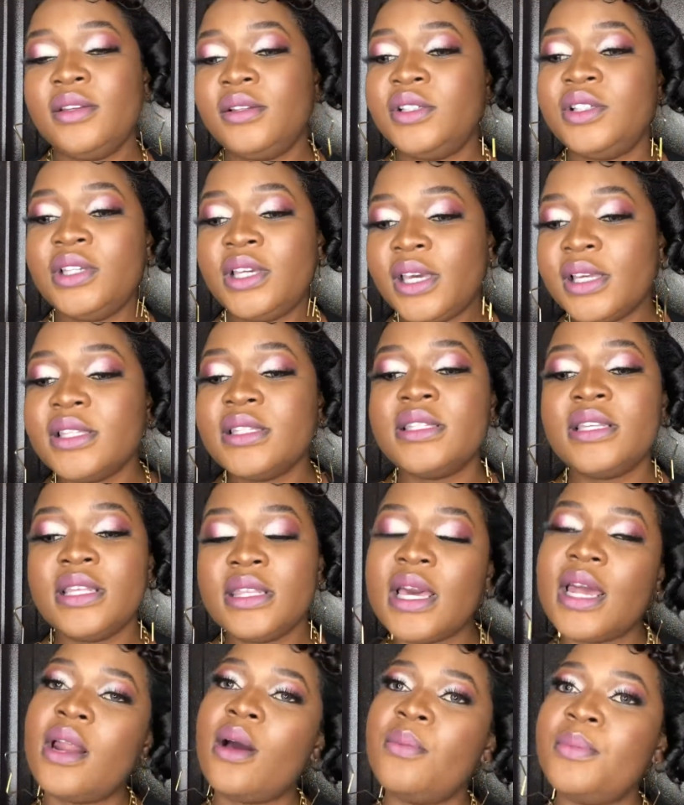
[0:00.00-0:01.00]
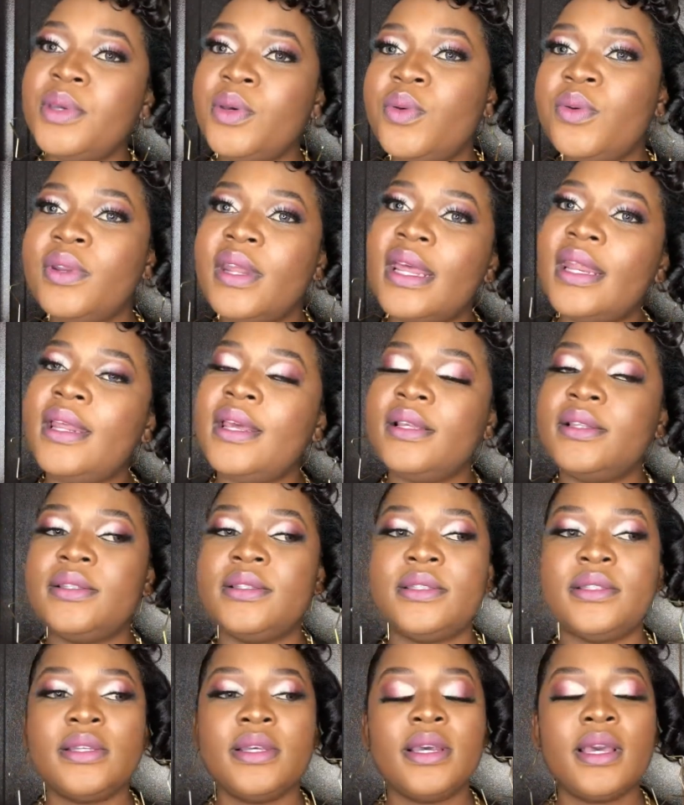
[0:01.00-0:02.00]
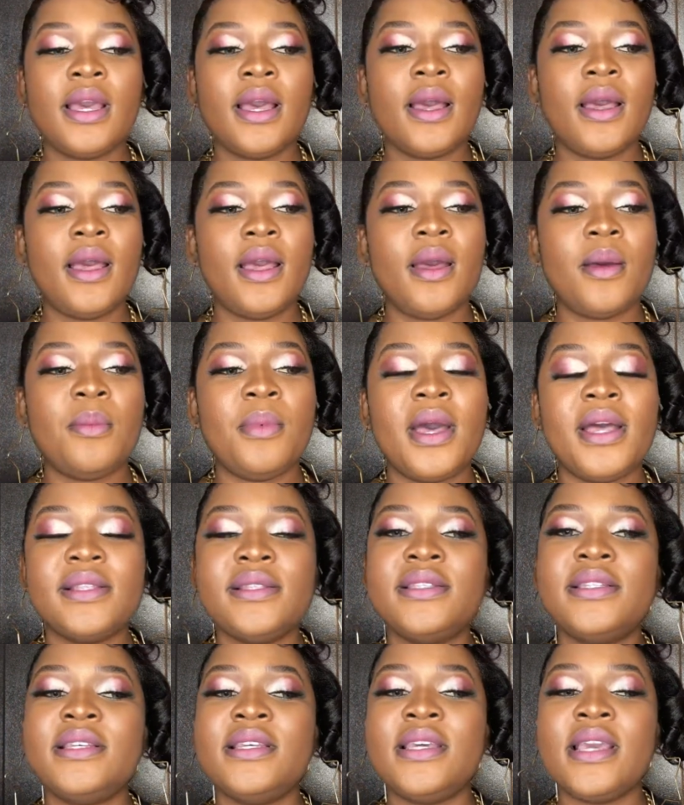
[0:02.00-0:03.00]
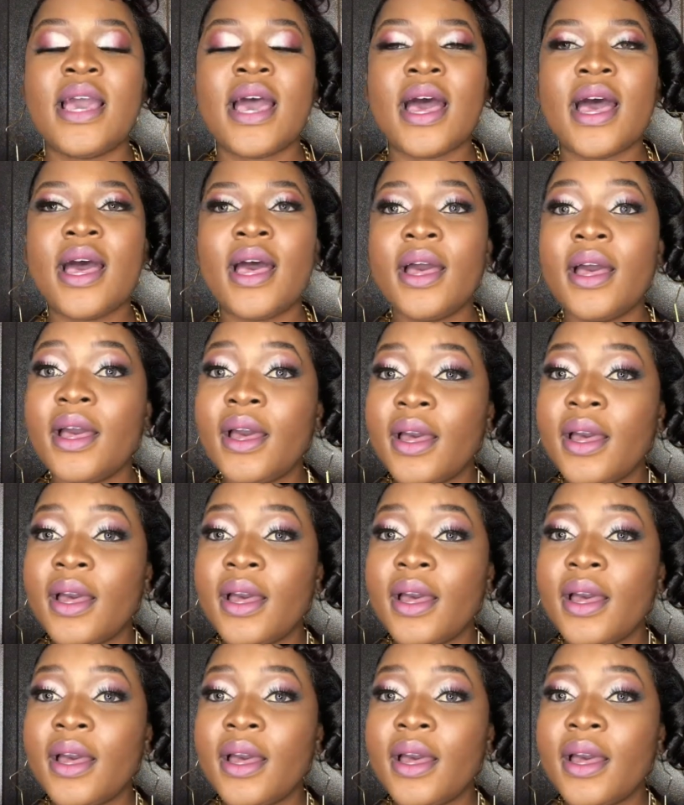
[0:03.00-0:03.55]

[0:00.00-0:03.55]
she can see that I'll be good at it. Auntie, yeah,